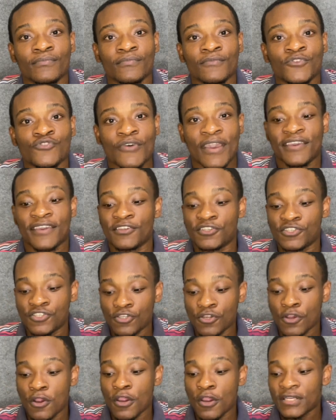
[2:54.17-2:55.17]
so I can
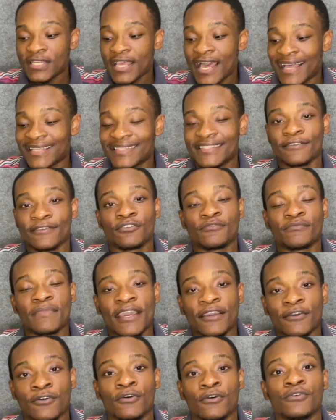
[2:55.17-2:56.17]
start acting on
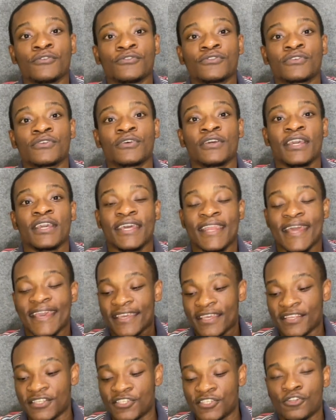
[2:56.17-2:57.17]
my goals and I
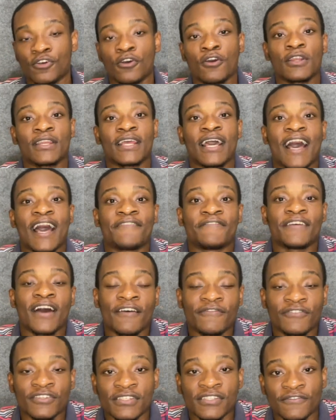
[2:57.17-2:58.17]
can start
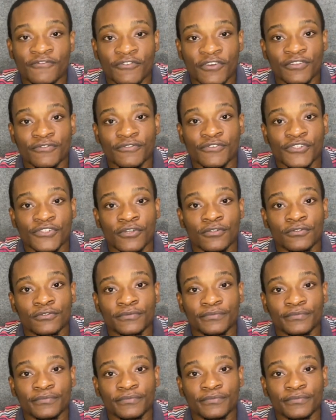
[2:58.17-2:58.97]
having different results?